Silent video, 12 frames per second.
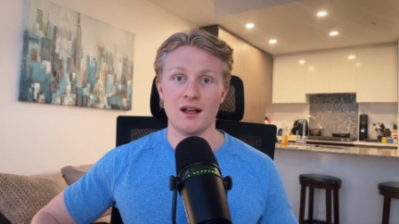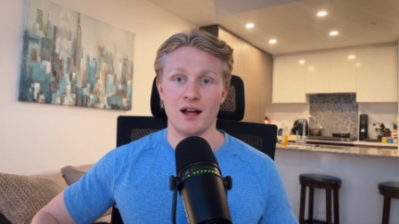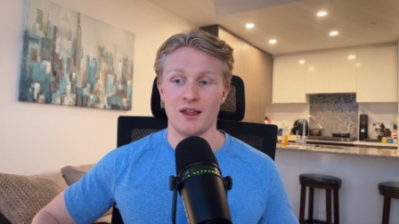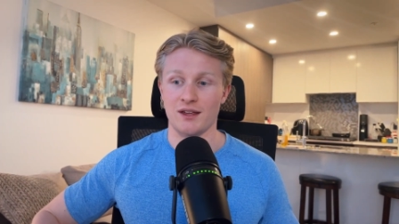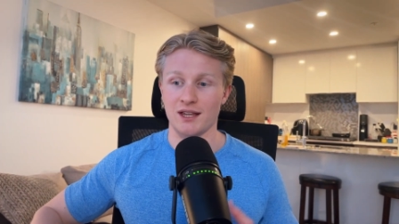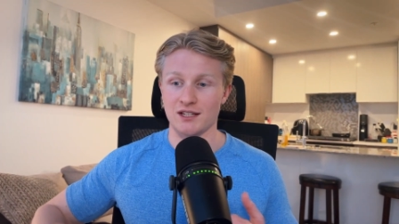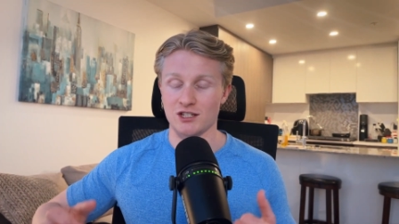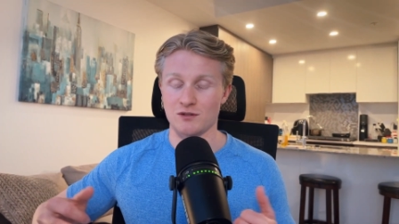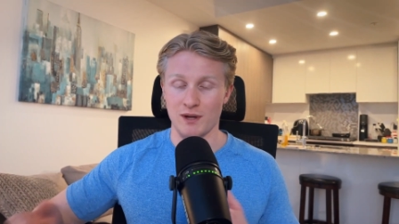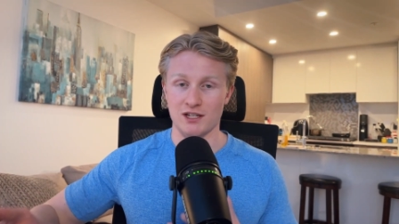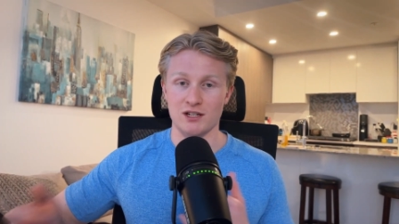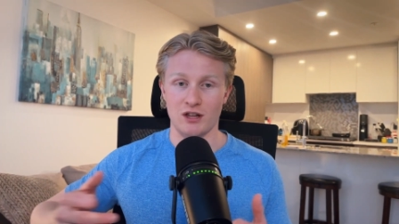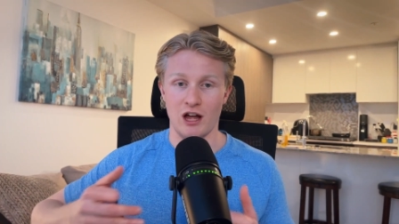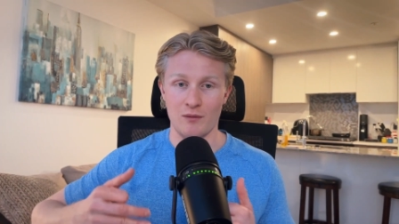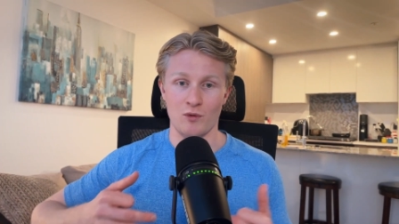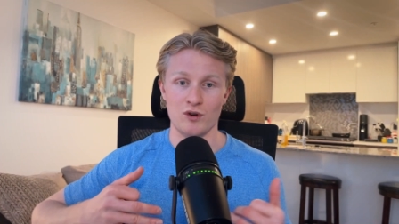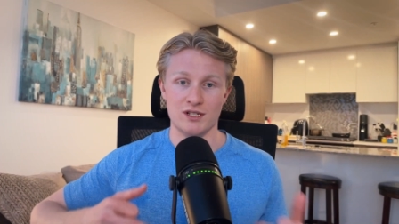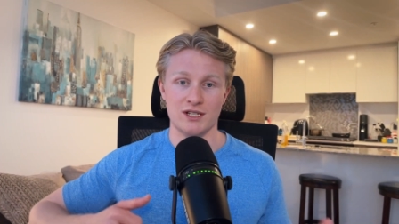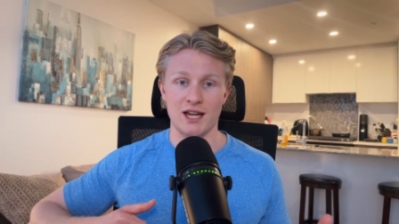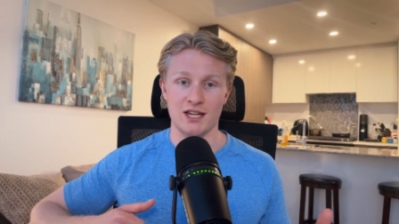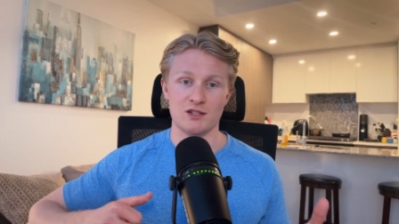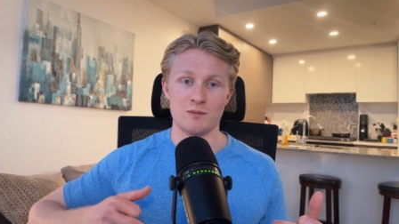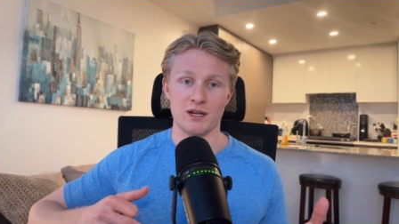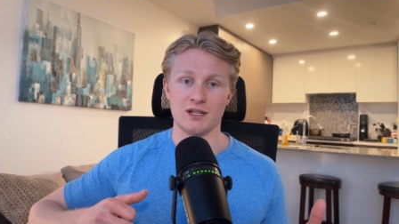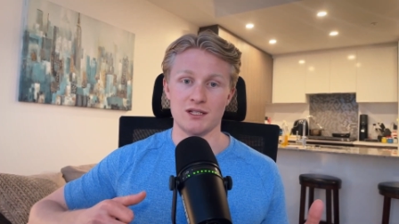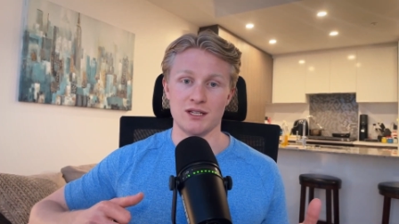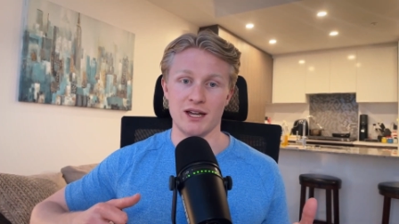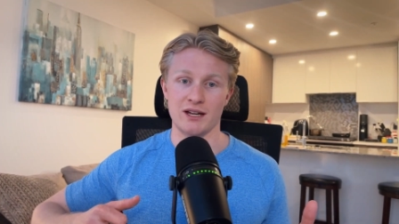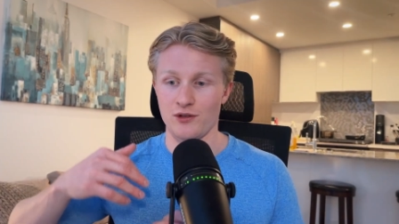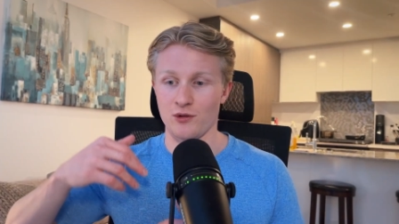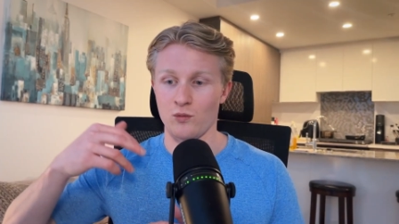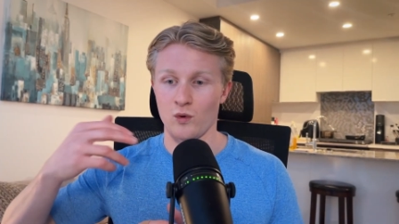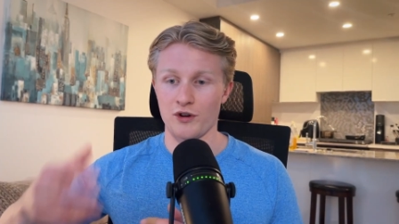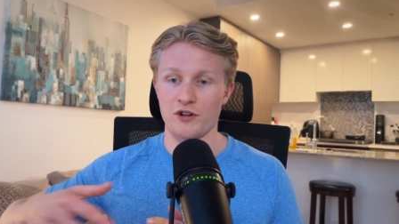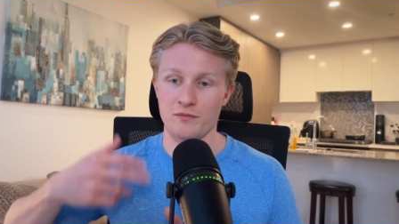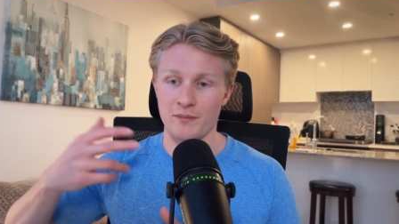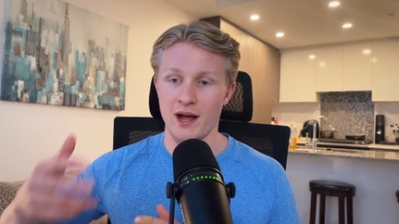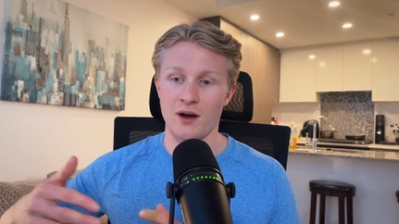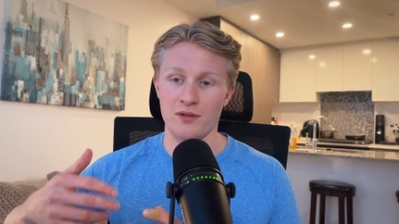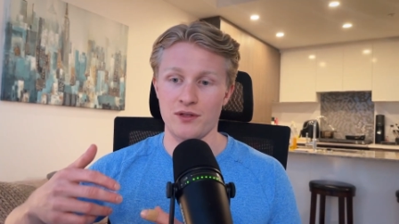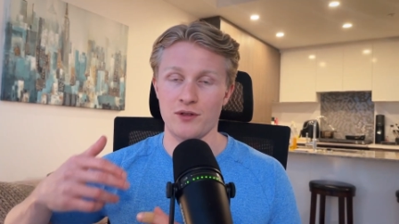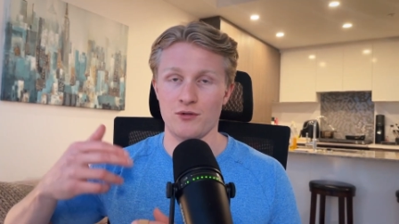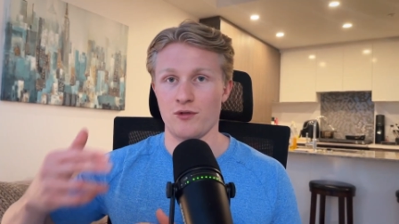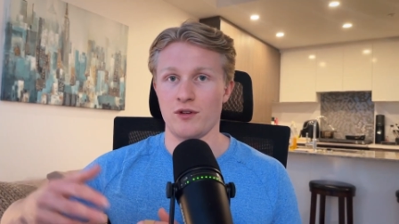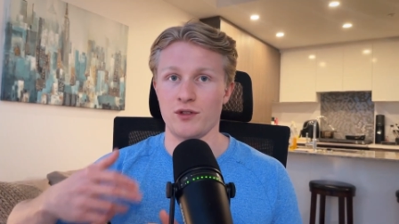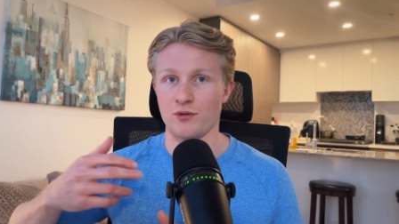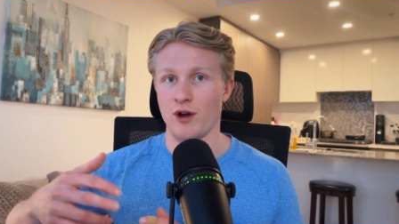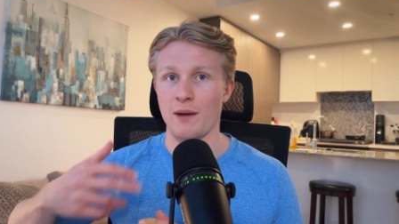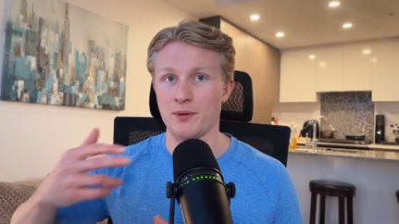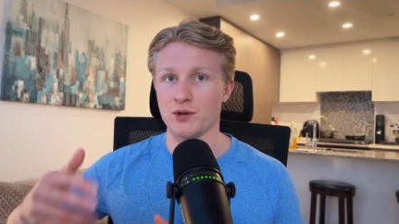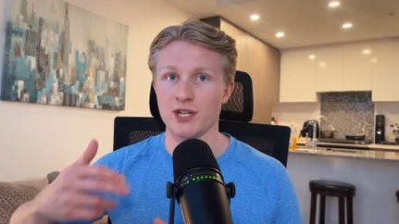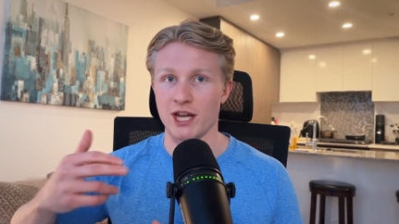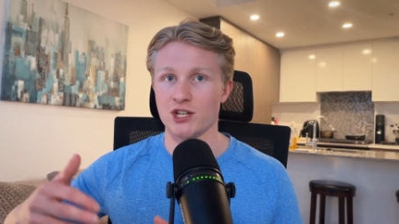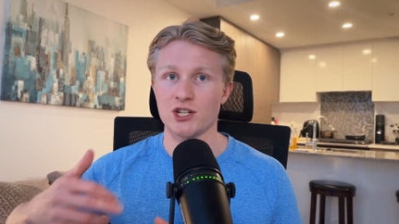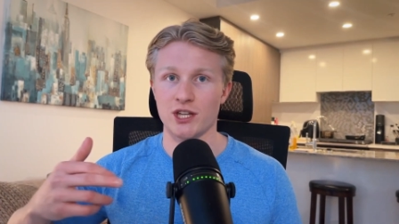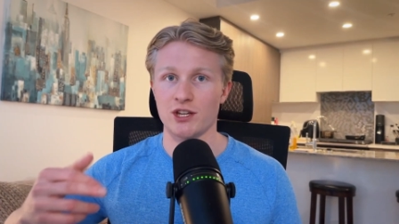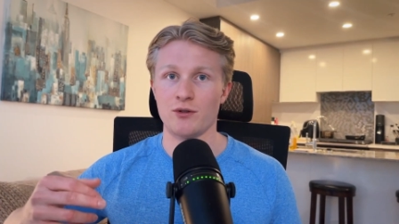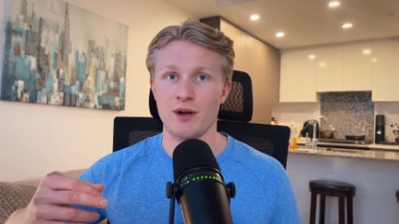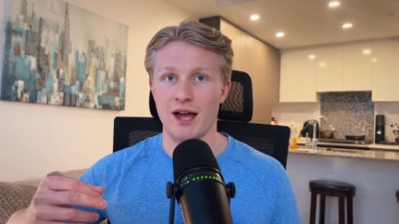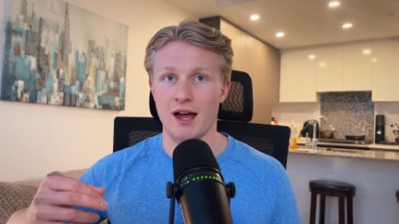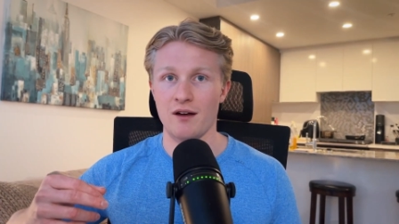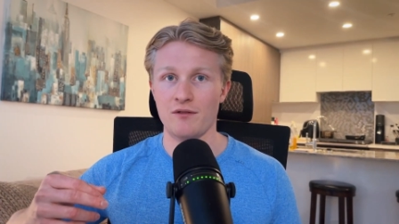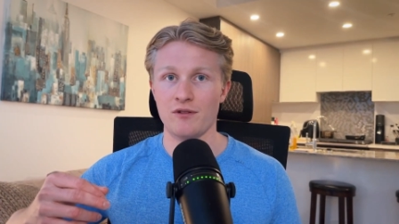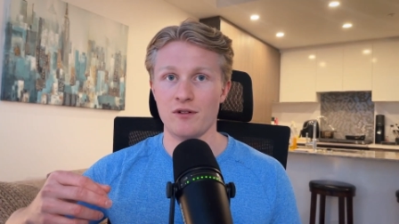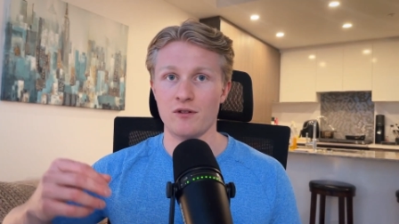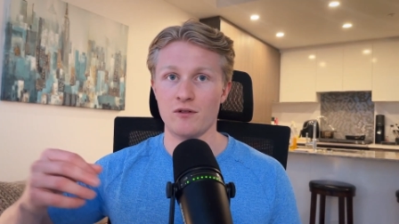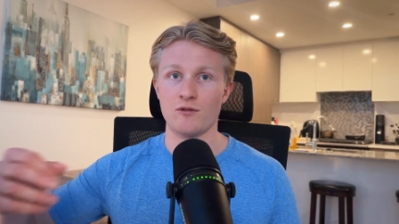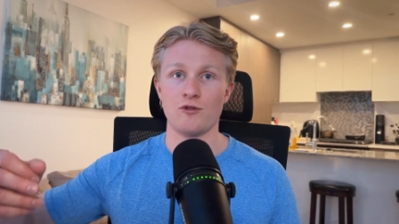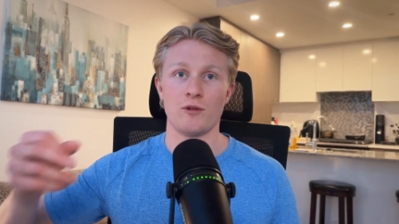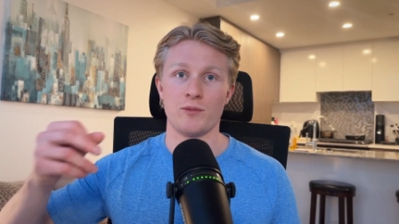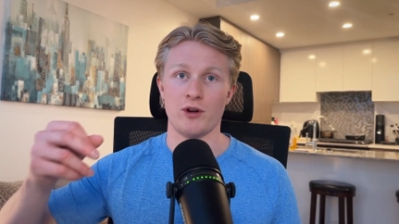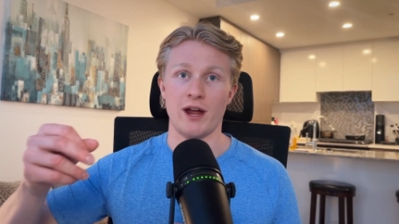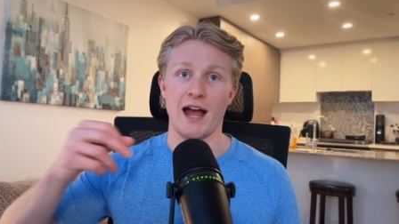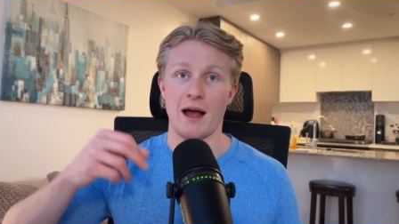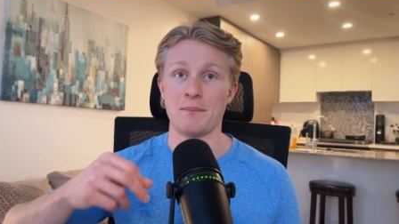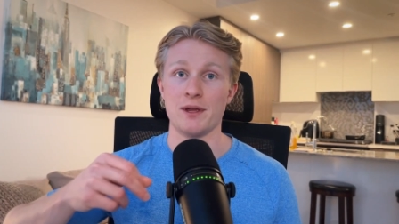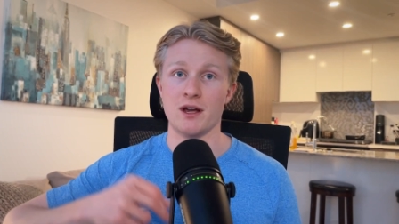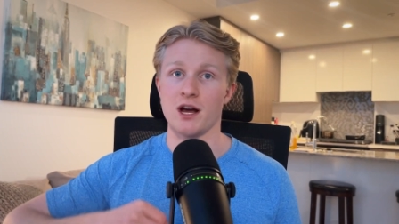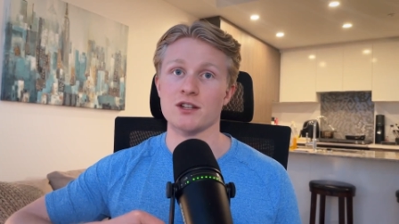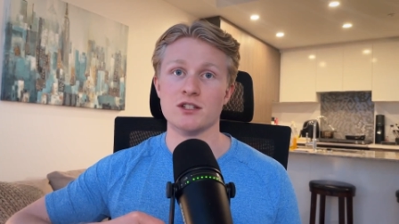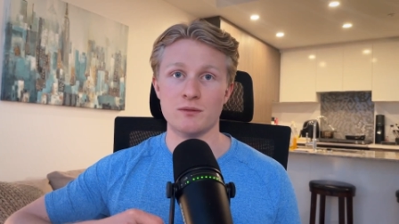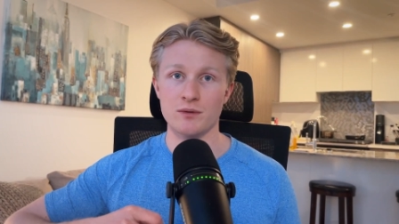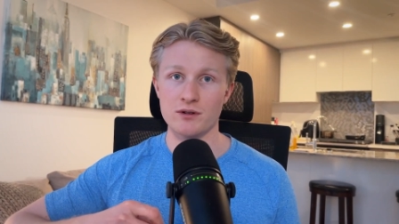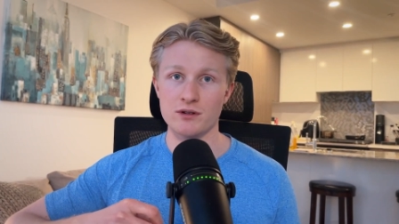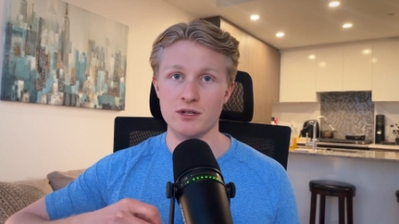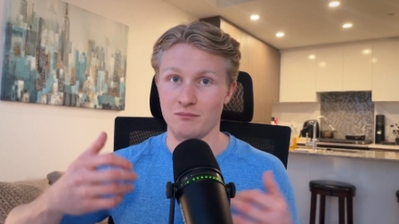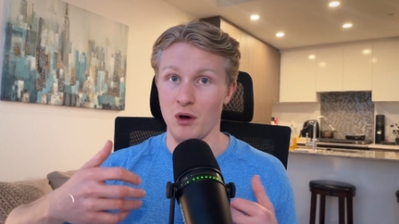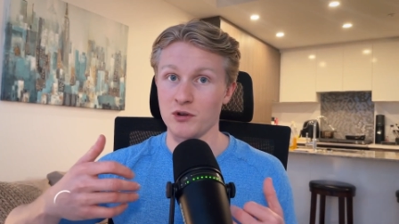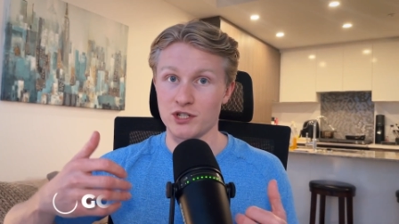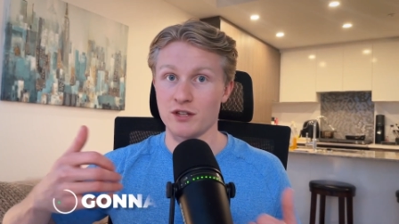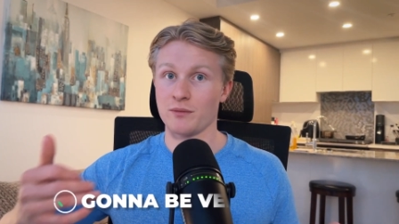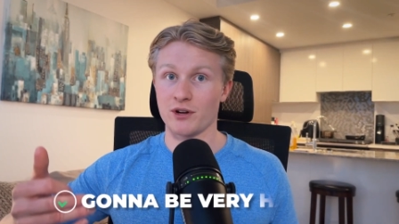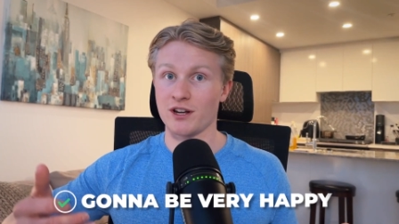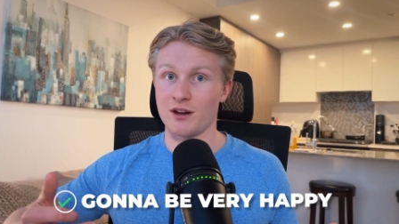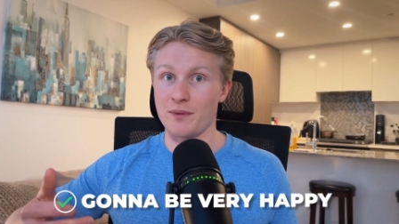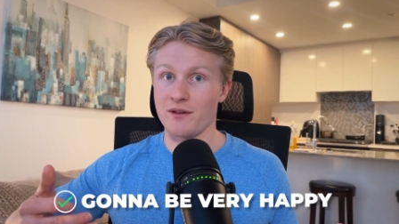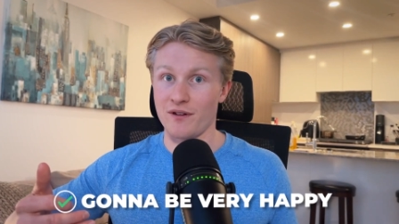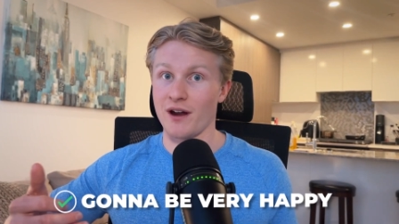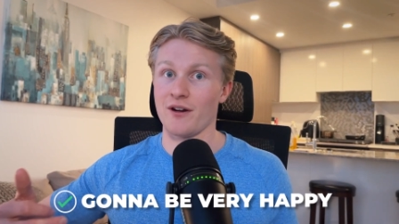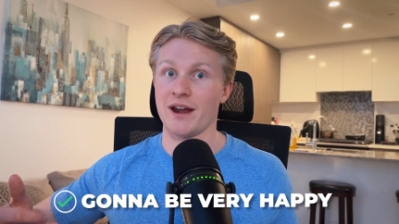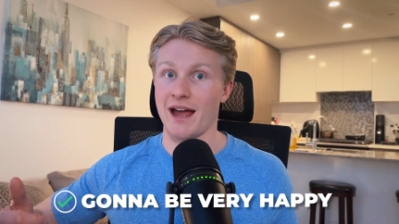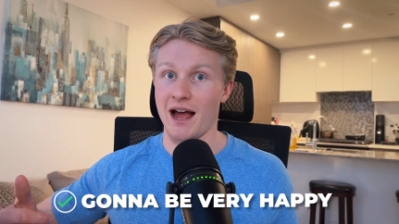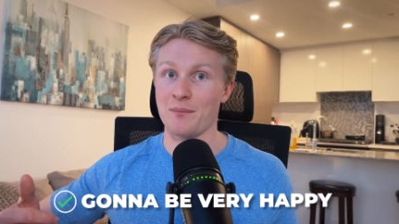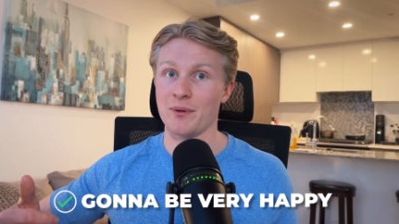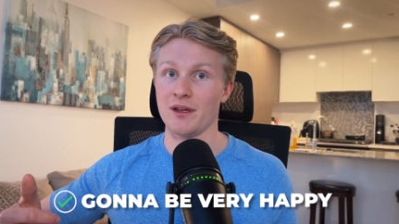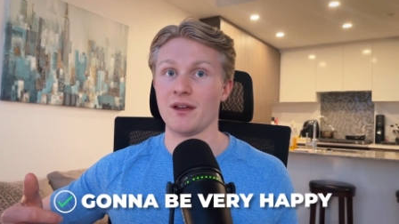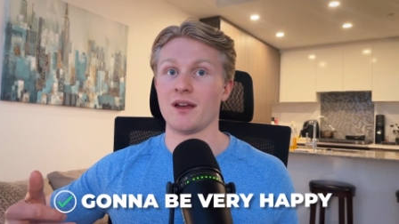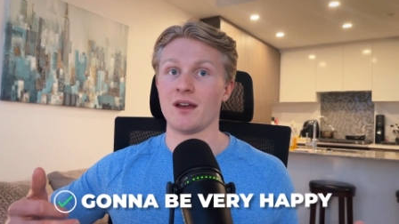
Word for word: I think that just makes a lot more sense because like your word of mouth and the the reputation that you have from your happy customers, most of them are going to be very happy